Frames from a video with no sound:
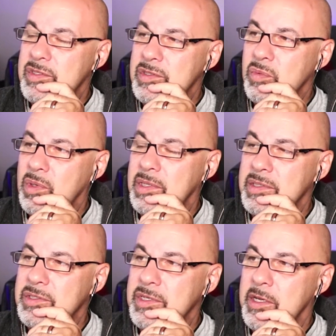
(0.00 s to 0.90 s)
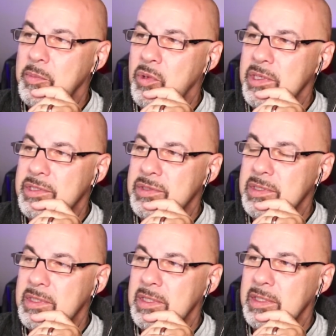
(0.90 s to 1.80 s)
one of these young boys
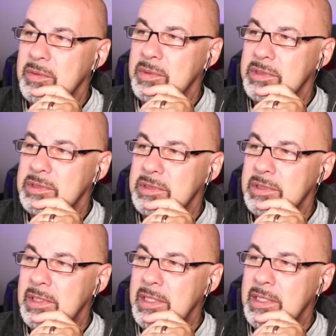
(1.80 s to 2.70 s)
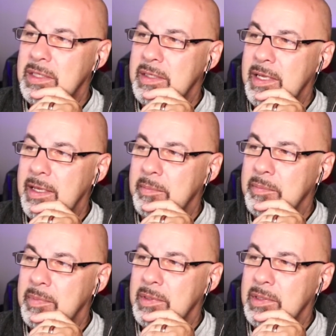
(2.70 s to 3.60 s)
was named
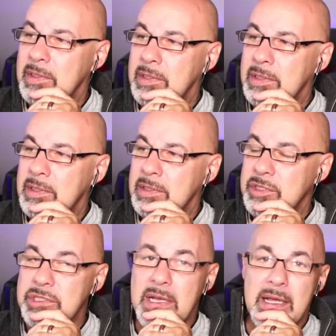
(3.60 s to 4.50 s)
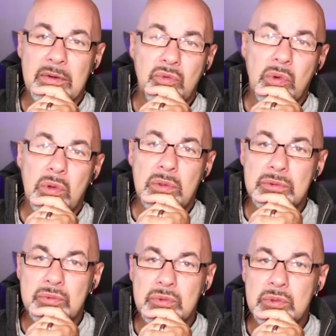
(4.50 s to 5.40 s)
John Roald
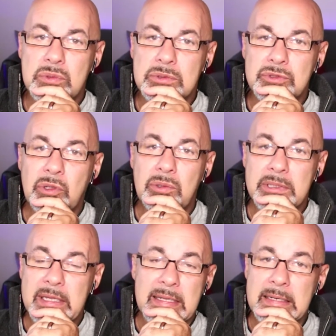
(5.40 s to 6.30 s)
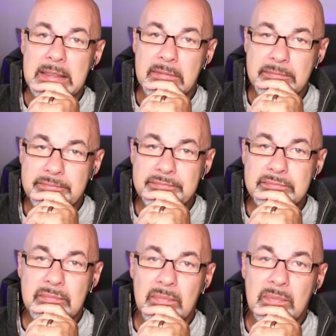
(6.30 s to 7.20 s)
Rule Tolkien,
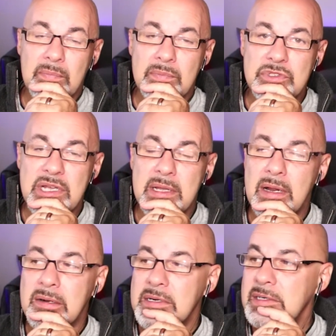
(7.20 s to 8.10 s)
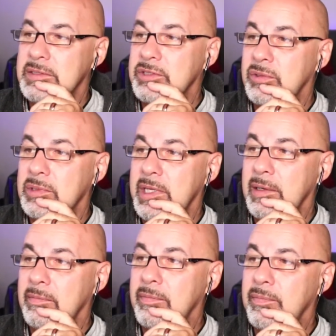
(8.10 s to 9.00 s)
J.R.R. Tolkien.
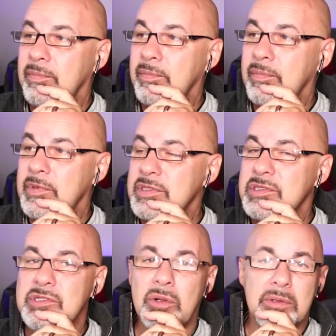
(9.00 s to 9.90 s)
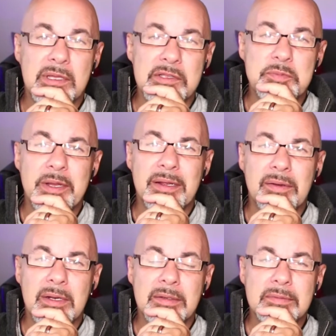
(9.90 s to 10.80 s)
This is Tolkien's
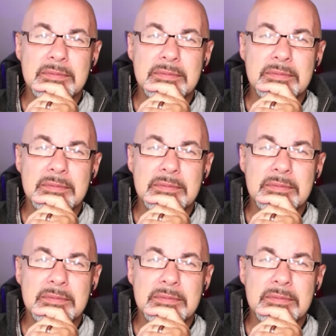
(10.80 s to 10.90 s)
background.